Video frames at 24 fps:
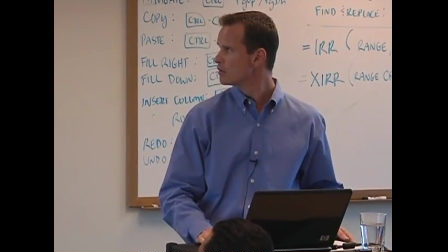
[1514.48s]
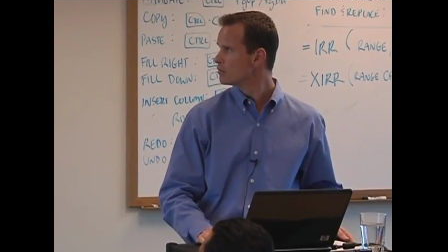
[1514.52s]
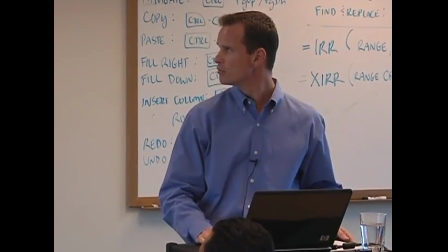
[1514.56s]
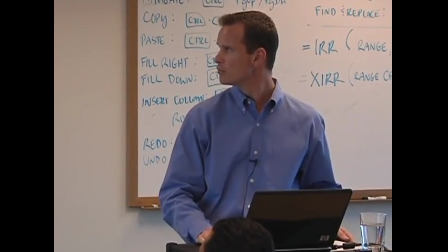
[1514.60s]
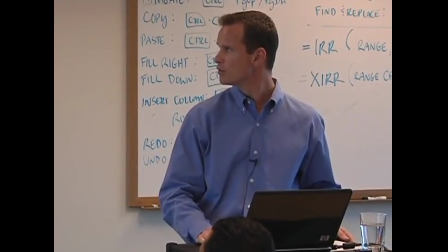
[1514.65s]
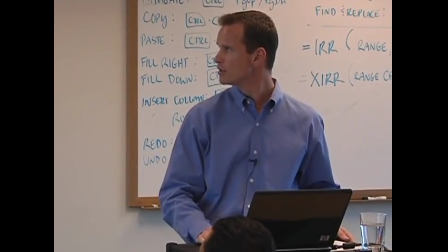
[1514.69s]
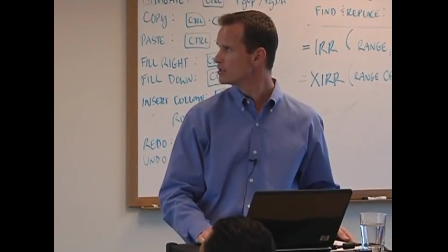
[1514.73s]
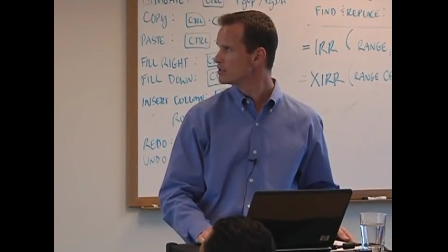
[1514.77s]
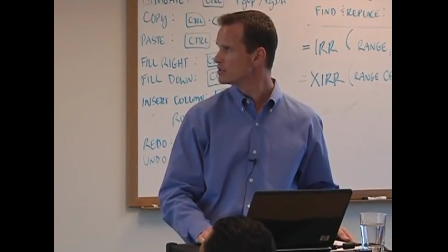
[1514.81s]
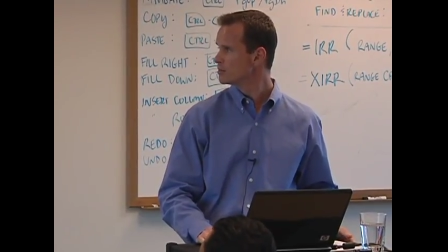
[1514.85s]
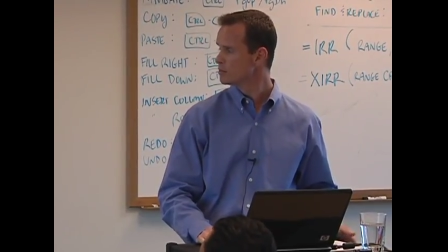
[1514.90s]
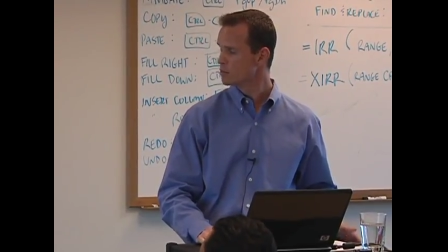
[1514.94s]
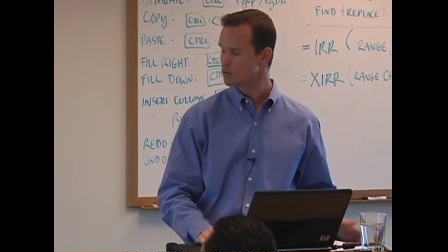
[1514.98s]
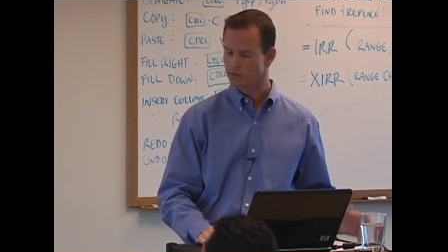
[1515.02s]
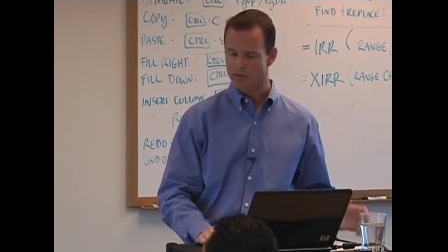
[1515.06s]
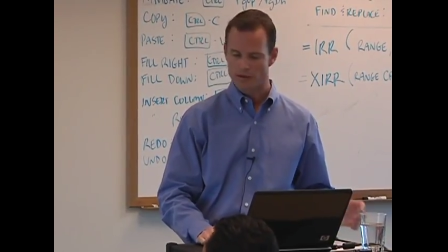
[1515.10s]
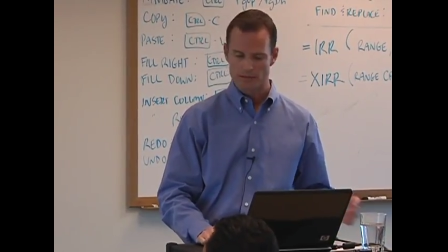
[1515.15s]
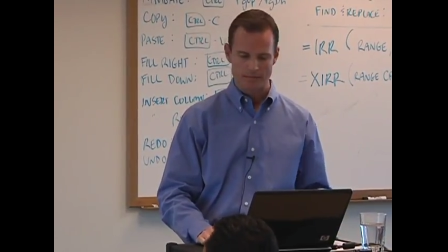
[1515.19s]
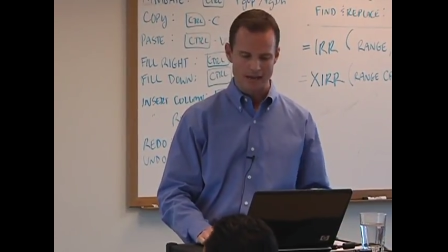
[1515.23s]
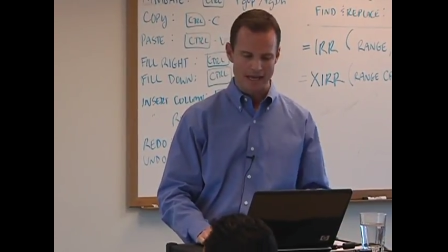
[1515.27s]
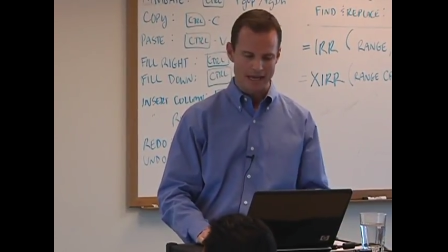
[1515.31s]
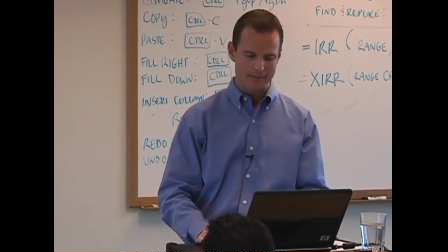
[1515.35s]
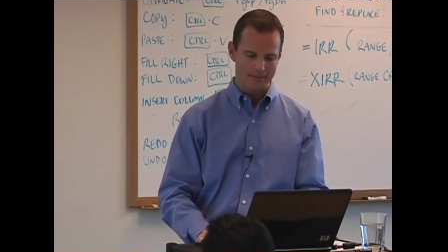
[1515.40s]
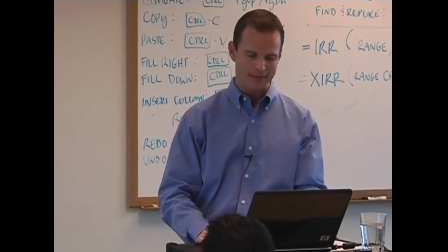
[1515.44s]
Principal
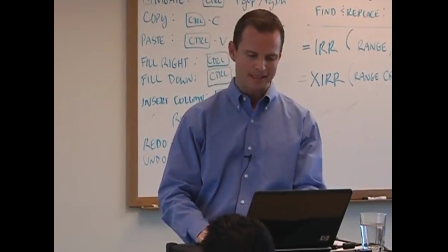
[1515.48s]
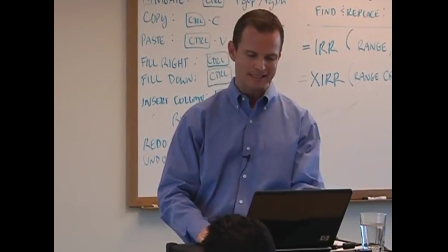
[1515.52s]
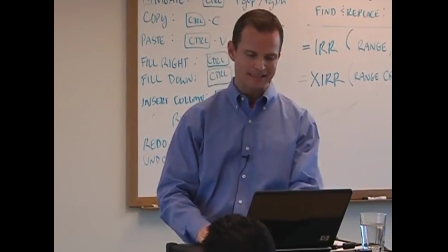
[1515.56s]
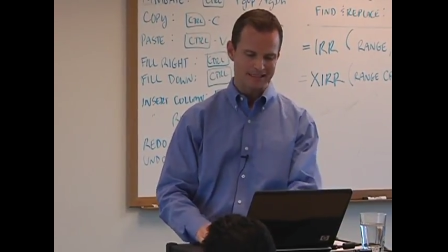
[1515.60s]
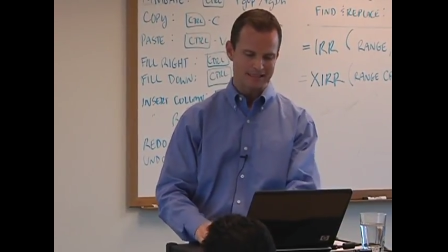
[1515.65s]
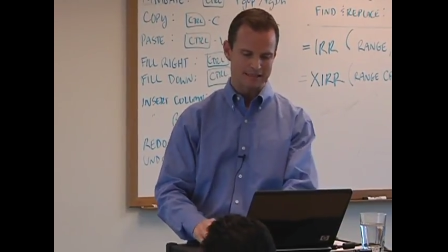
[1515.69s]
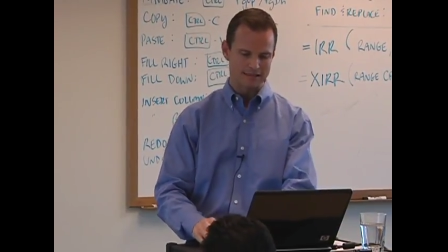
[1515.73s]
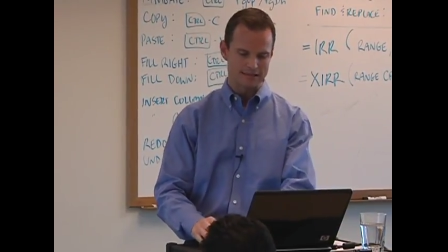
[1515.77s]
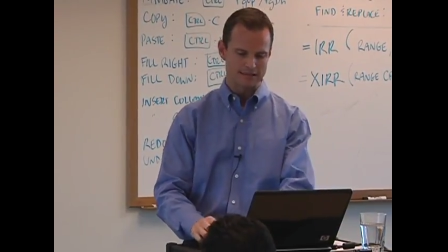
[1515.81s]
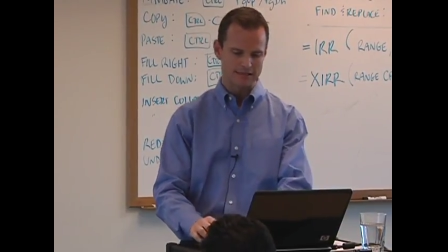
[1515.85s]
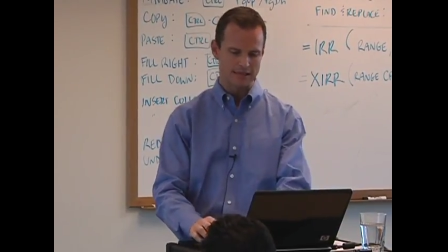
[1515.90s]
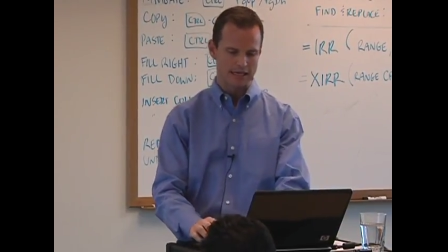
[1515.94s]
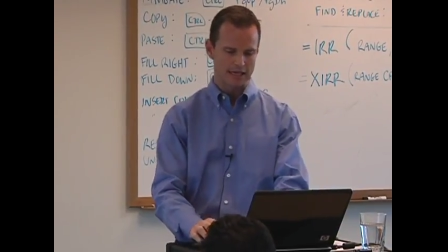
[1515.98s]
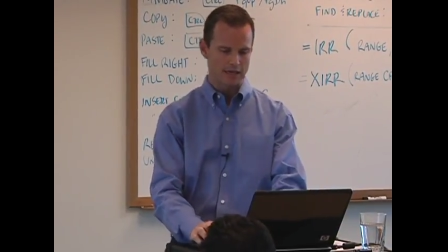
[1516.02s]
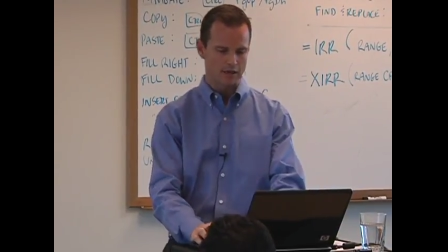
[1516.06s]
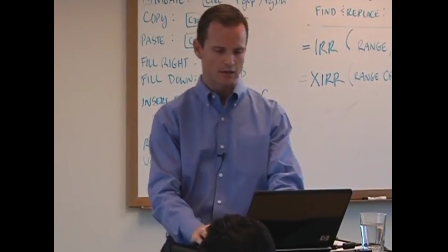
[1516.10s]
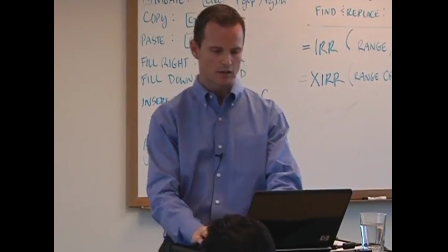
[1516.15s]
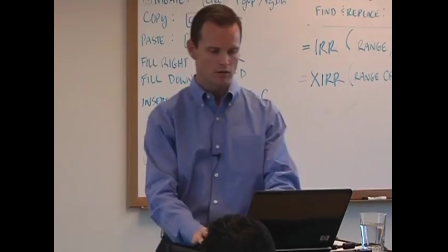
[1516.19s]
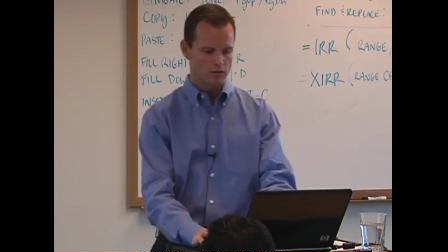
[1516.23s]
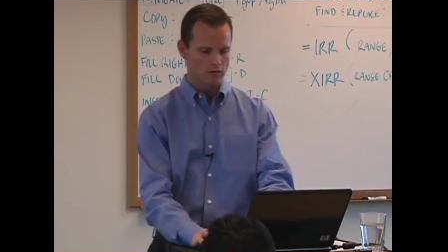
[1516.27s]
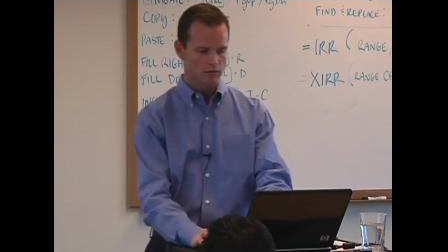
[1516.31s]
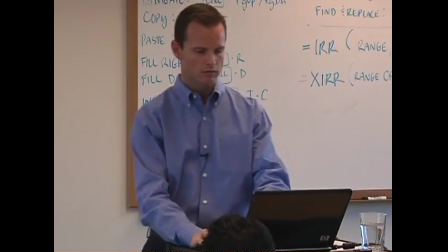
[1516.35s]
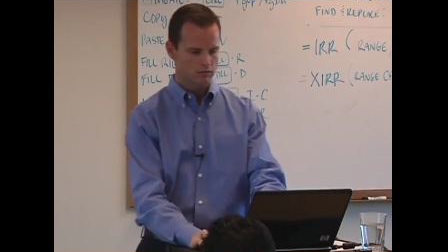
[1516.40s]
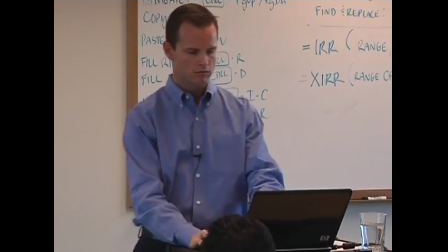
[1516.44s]
repayment at
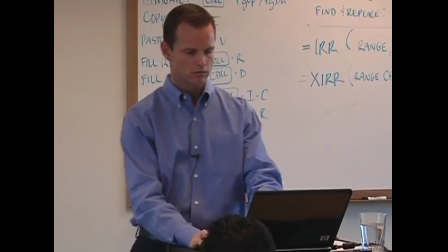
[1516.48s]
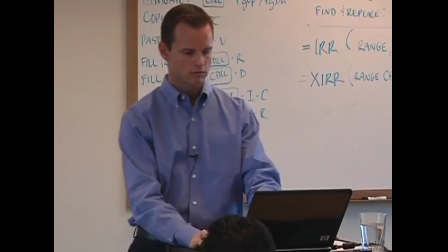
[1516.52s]
sale.